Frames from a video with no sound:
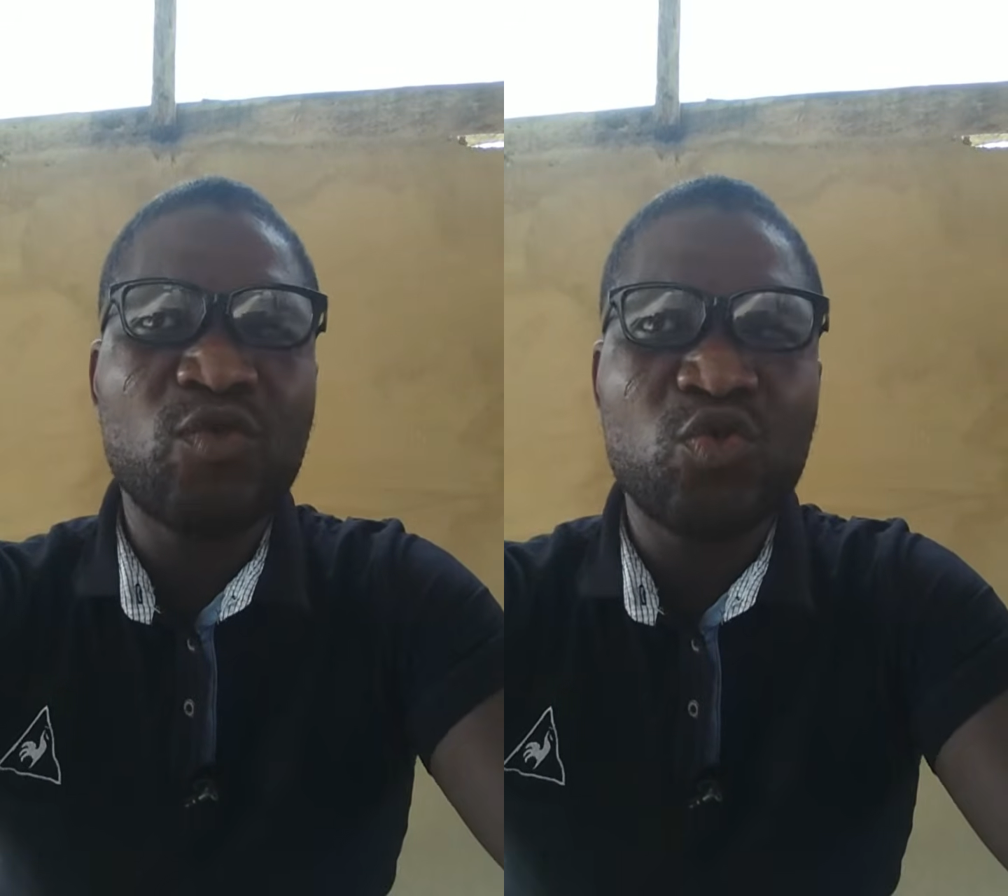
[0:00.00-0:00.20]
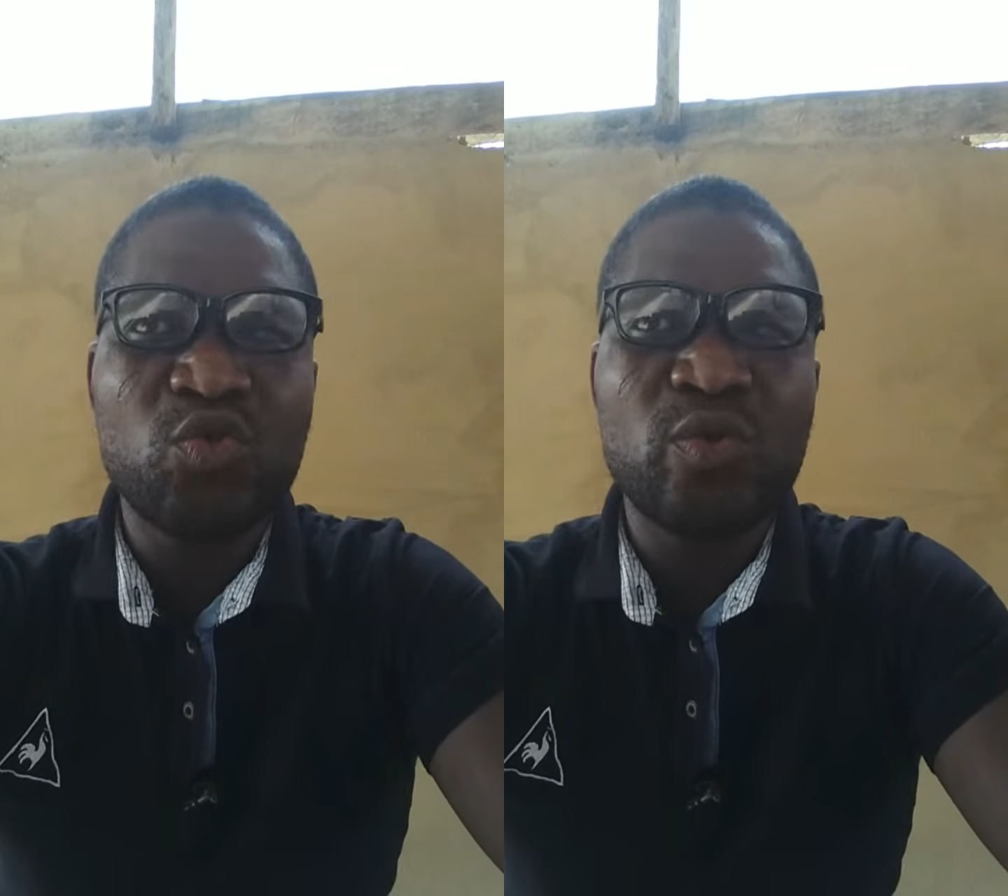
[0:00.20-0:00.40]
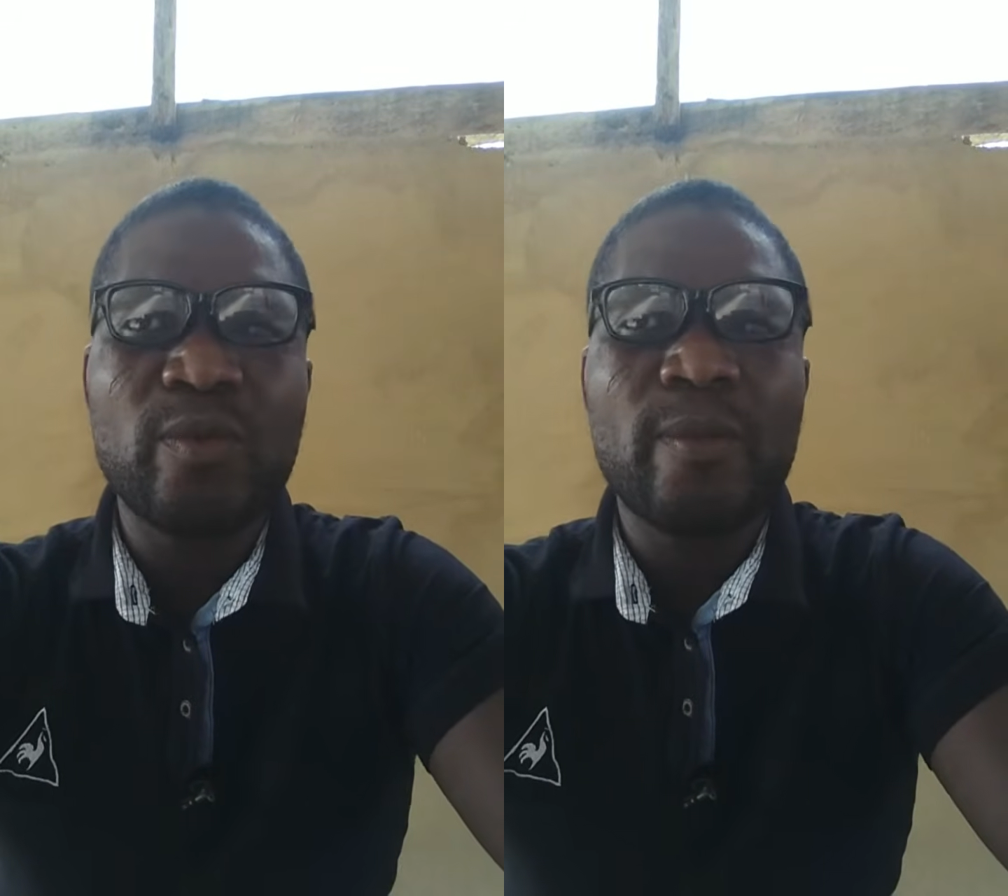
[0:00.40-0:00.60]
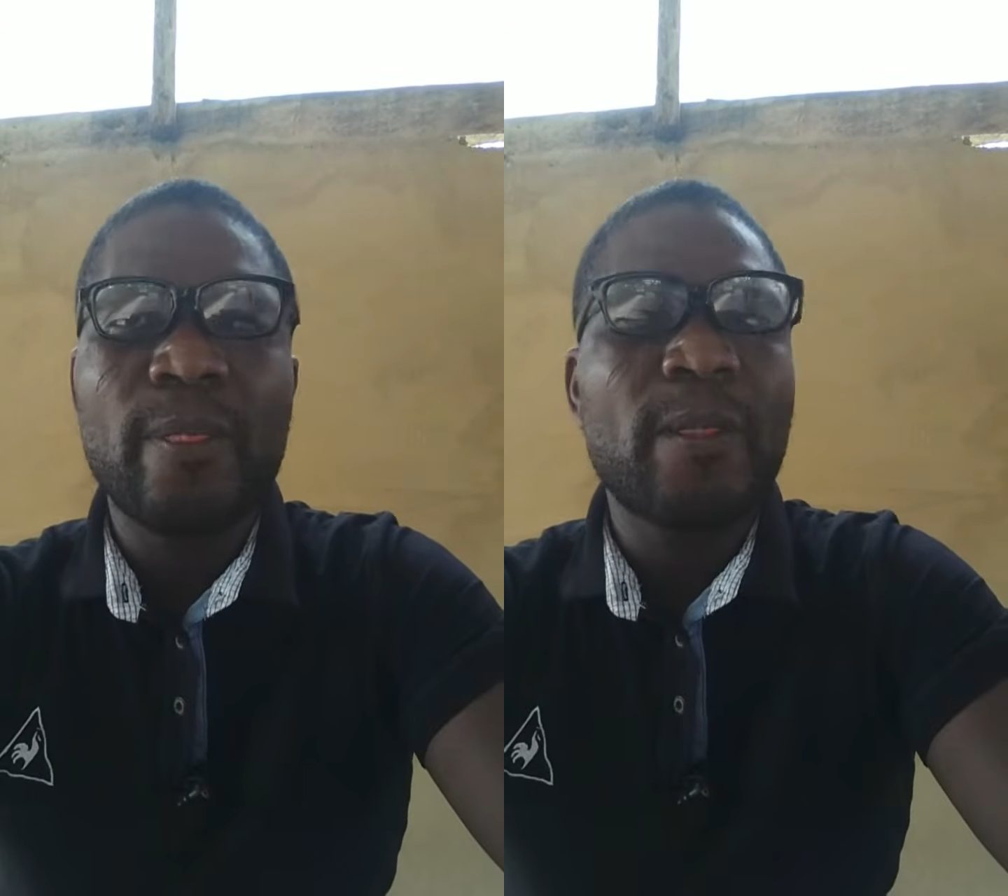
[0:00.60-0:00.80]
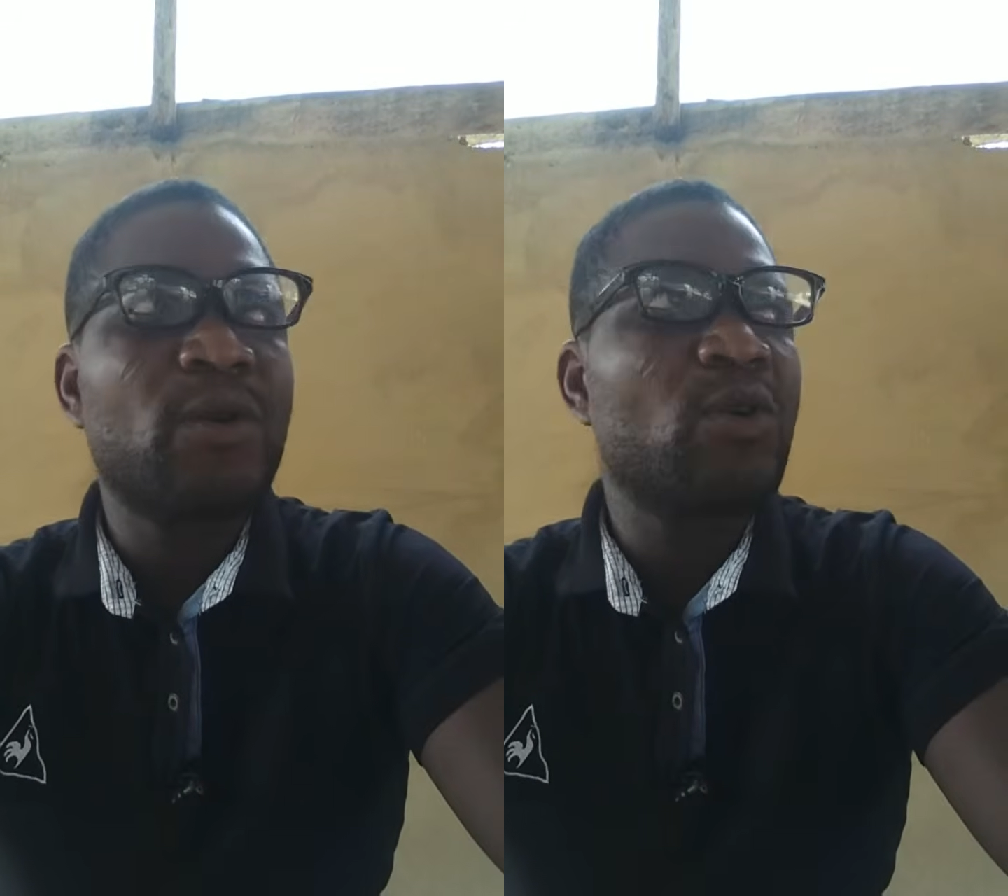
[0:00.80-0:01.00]
too.
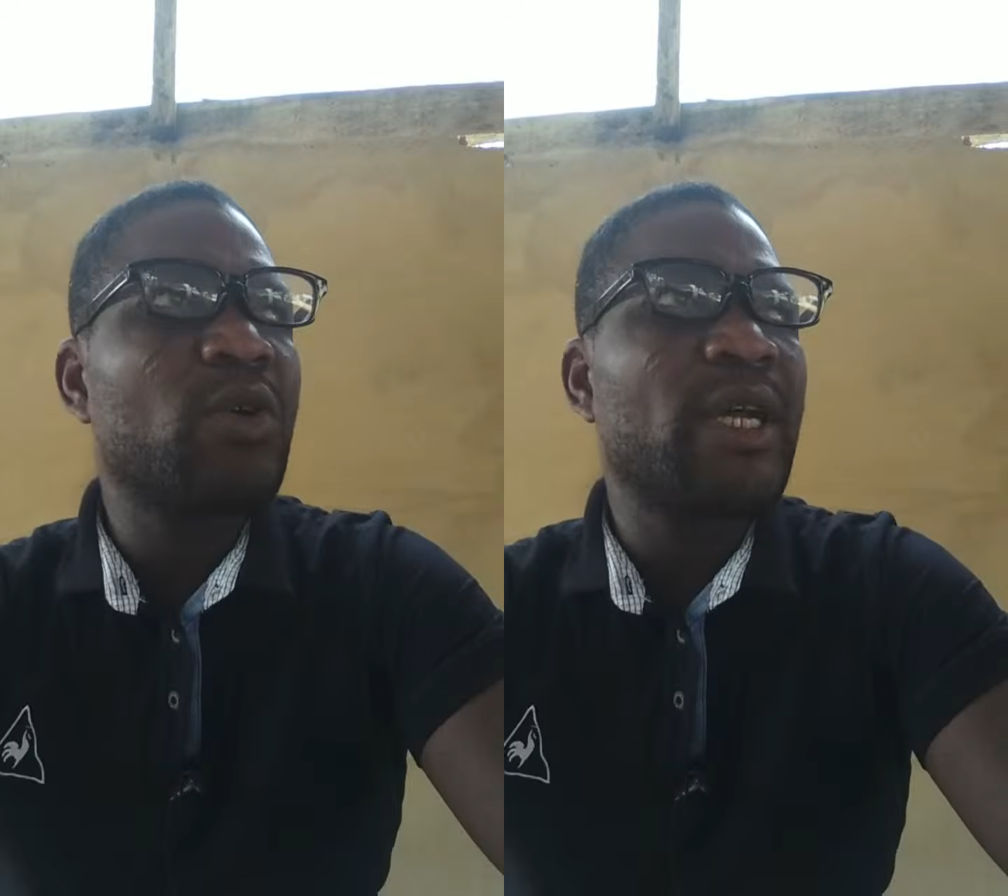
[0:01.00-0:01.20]
Not